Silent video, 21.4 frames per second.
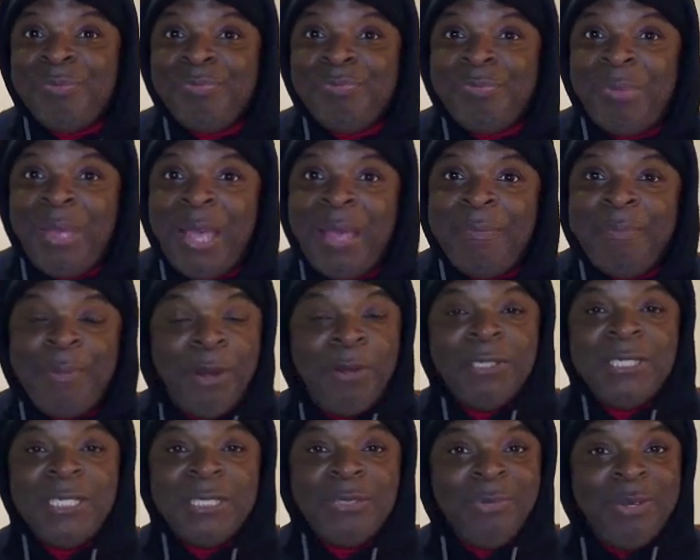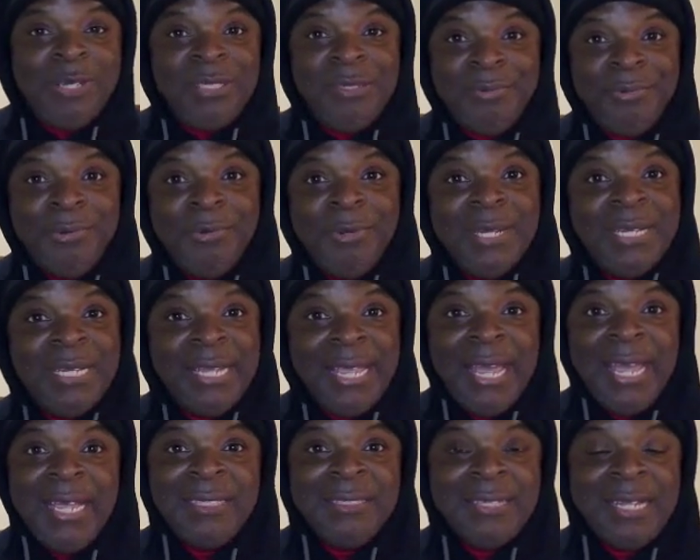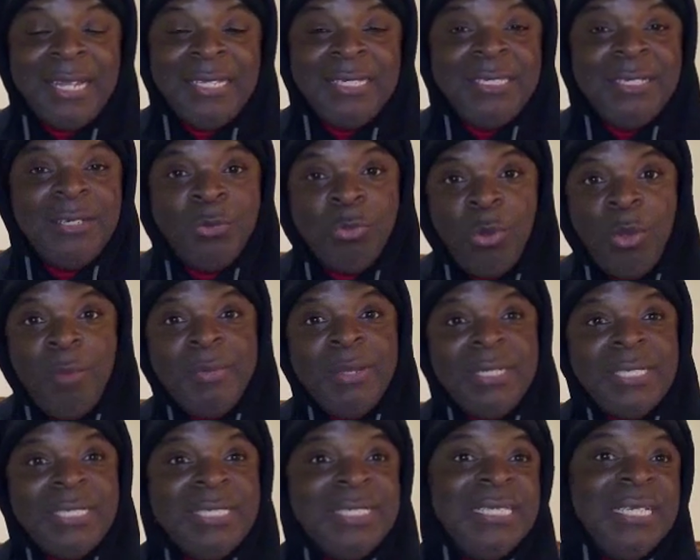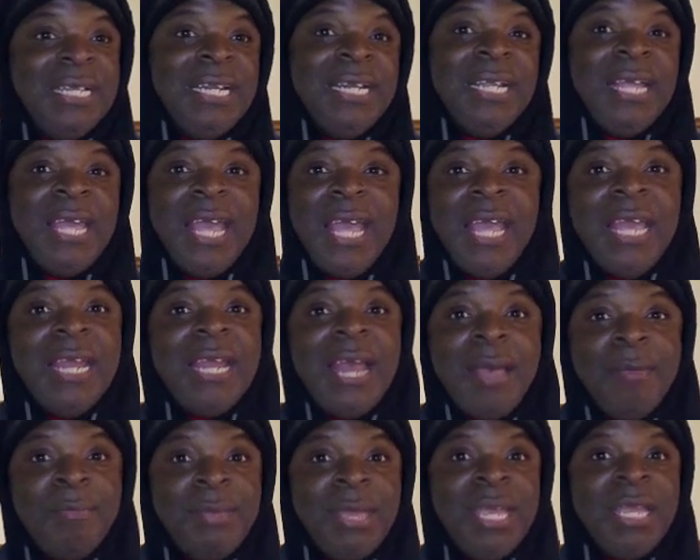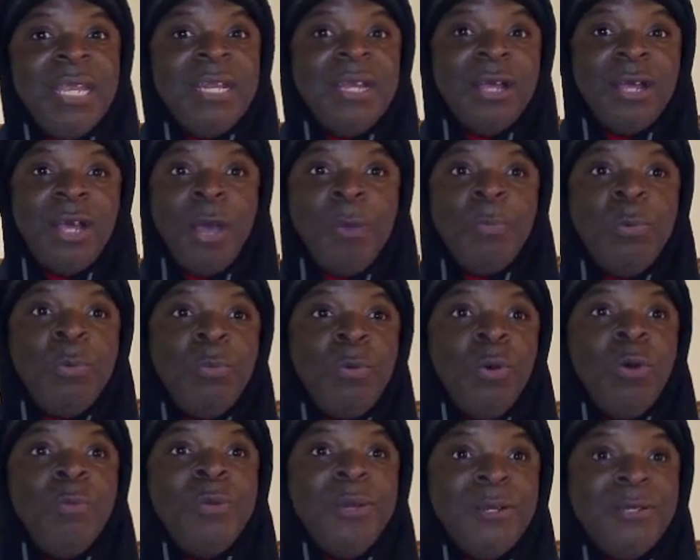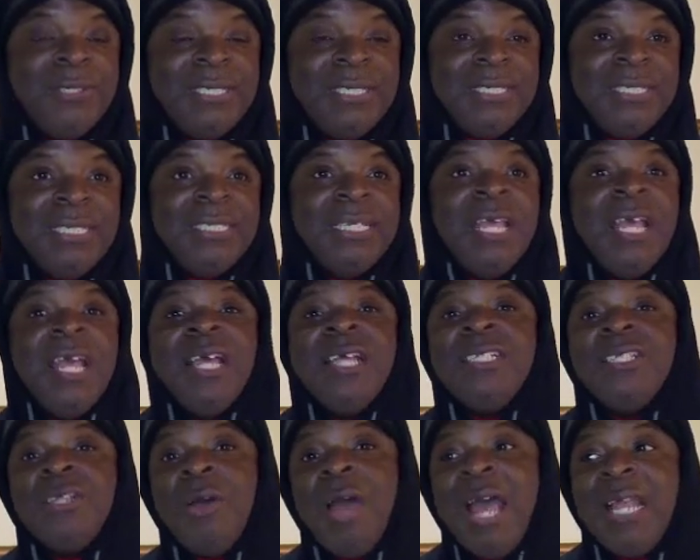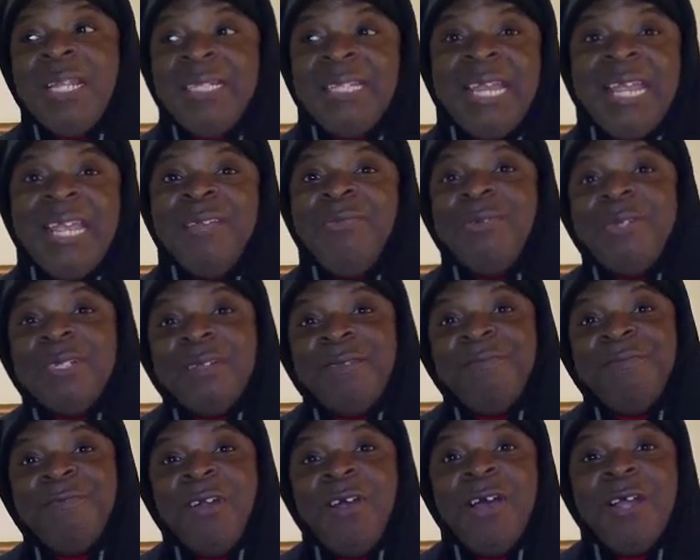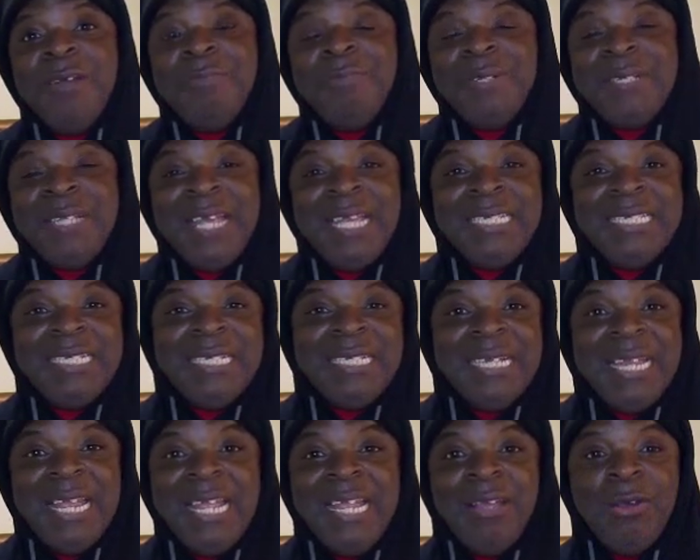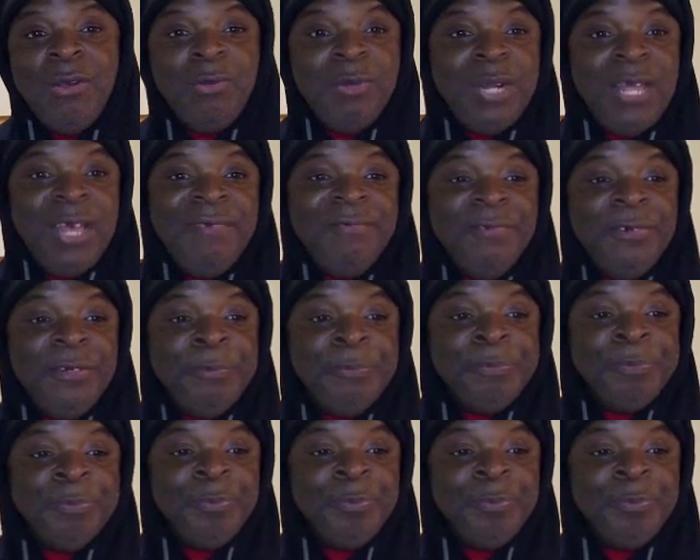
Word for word: my purchase went through at the gas station. The woman just did it. And I made a couple more purchases. So I think with the fraud protection thing or whatever,